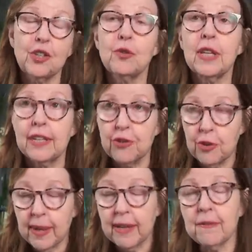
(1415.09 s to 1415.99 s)
you know, the
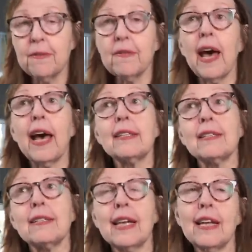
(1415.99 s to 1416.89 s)
intermittent
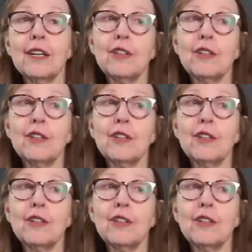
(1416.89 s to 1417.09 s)
fasting,